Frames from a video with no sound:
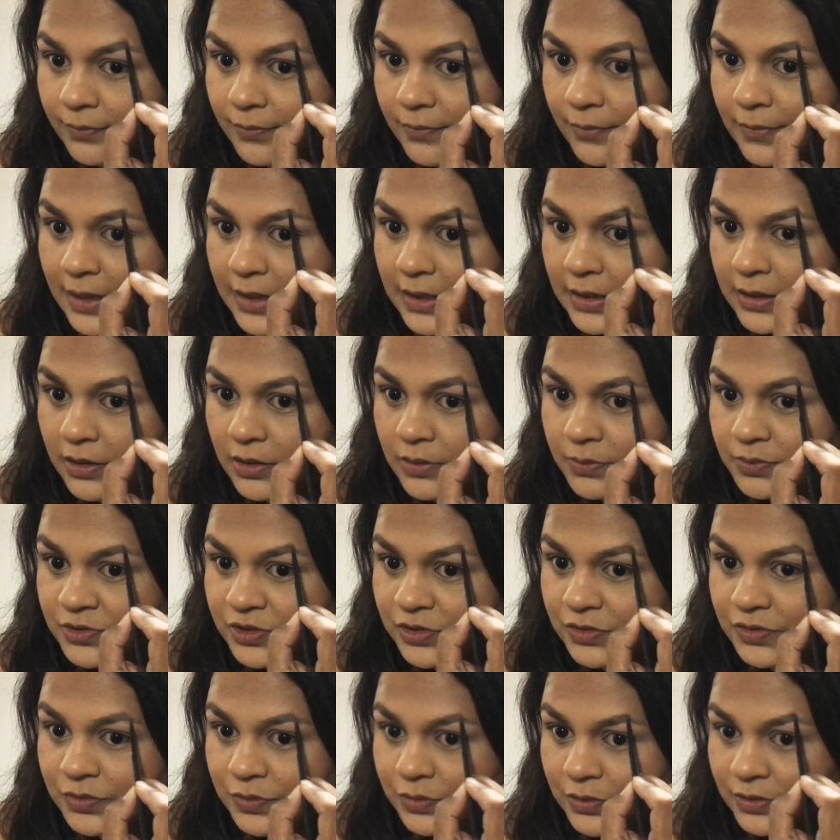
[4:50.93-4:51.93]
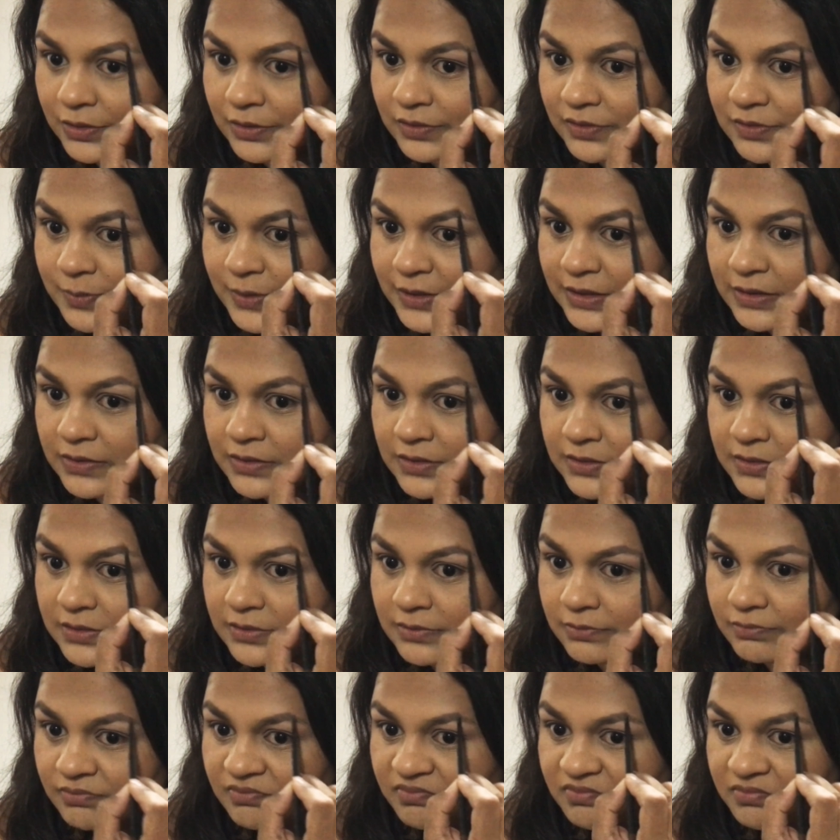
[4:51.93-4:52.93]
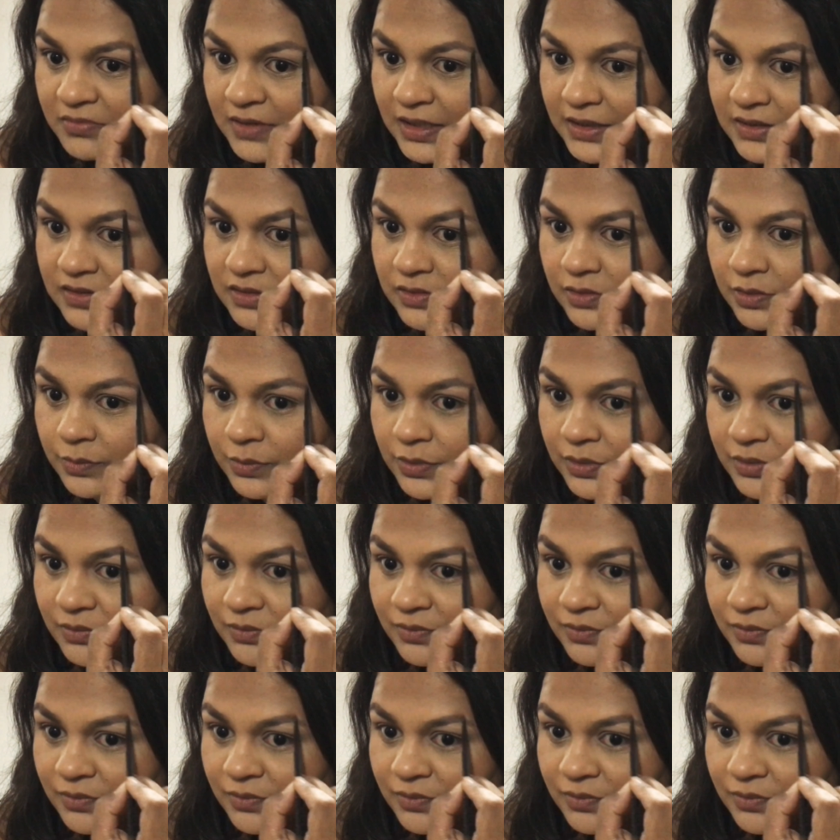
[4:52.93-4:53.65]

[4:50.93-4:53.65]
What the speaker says: makeup tutorials because that's not